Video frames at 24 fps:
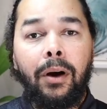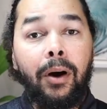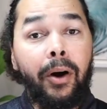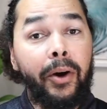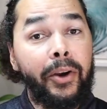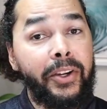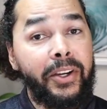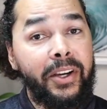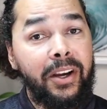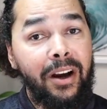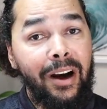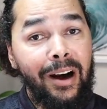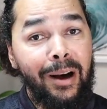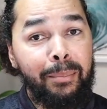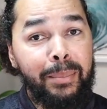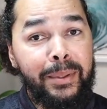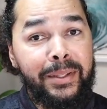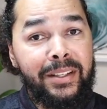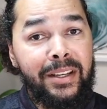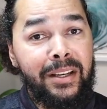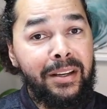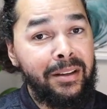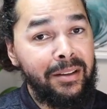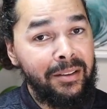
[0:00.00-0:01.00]
Are you
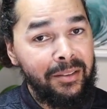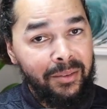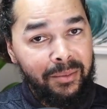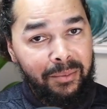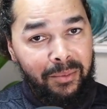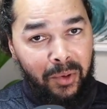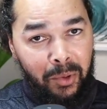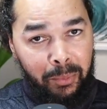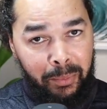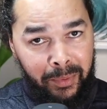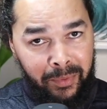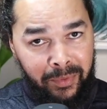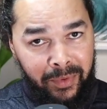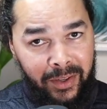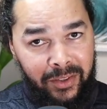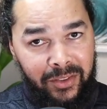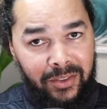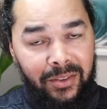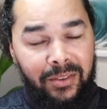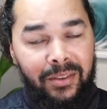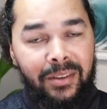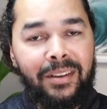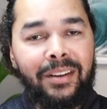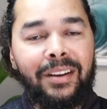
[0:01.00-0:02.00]
competent or
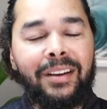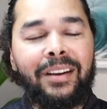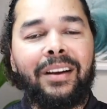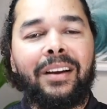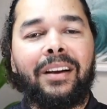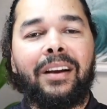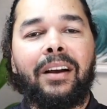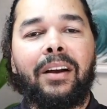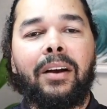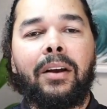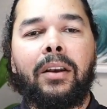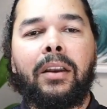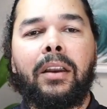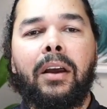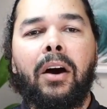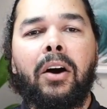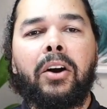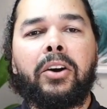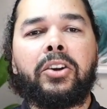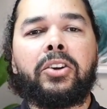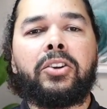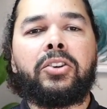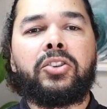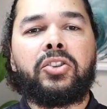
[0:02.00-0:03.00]
professional? And
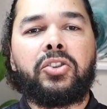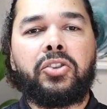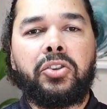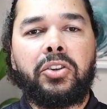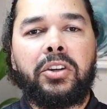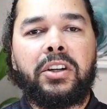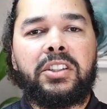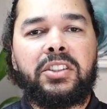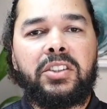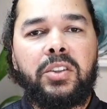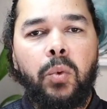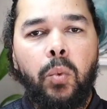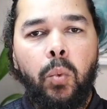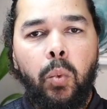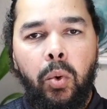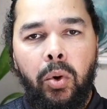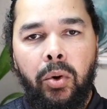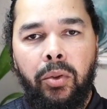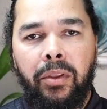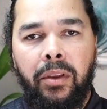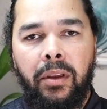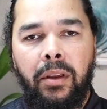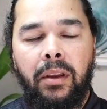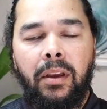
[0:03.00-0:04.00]
are you
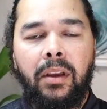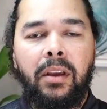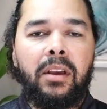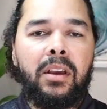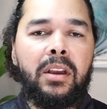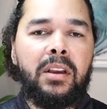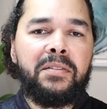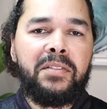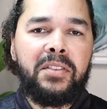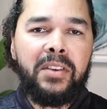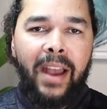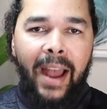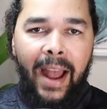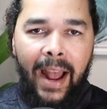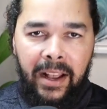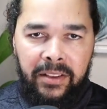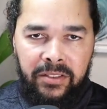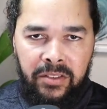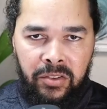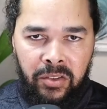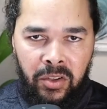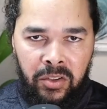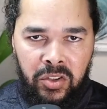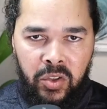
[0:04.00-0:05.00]
trustworthy? If you
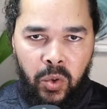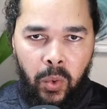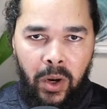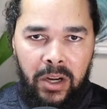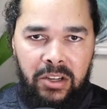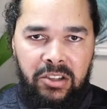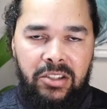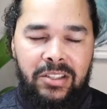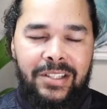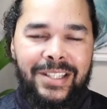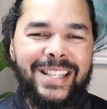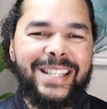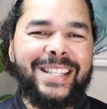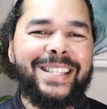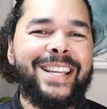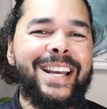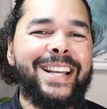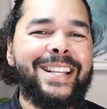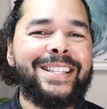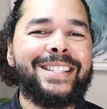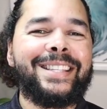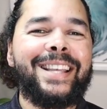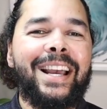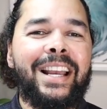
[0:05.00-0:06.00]
answer those questions in
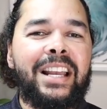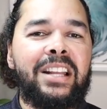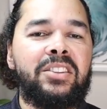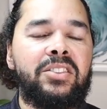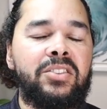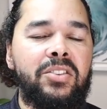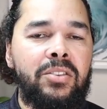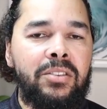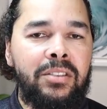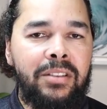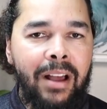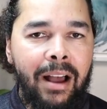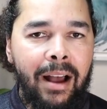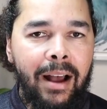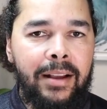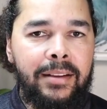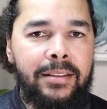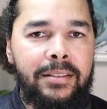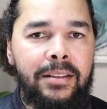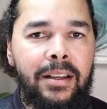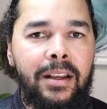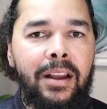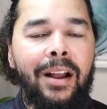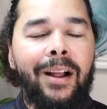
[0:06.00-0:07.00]
10 seconds or
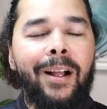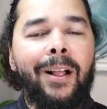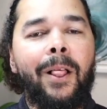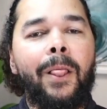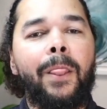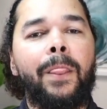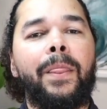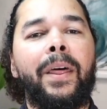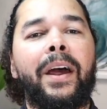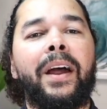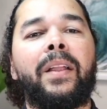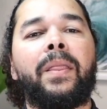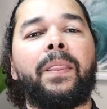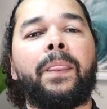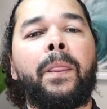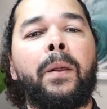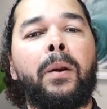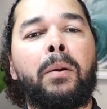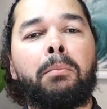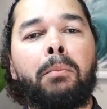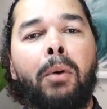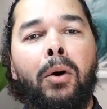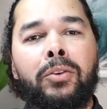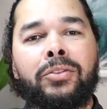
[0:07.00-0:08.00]
less, then
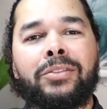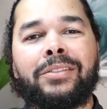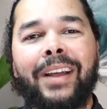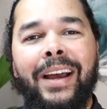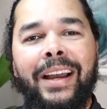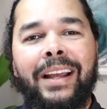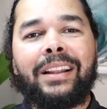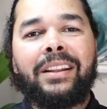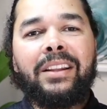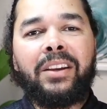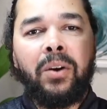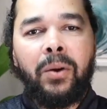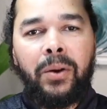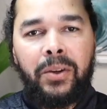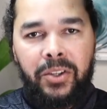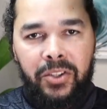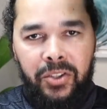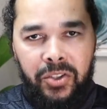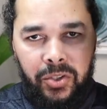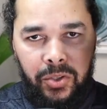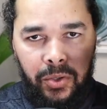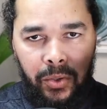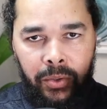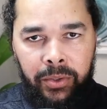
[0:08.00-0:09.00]
they're most likely going to
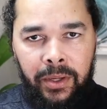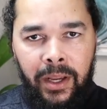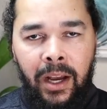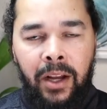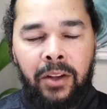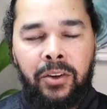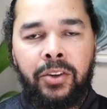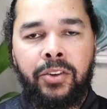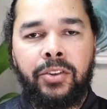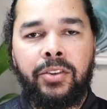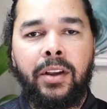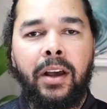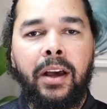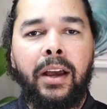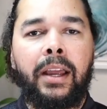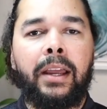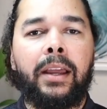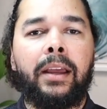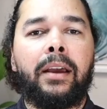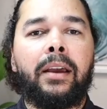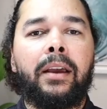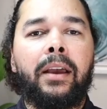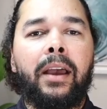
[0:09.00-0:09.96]
scroll down your site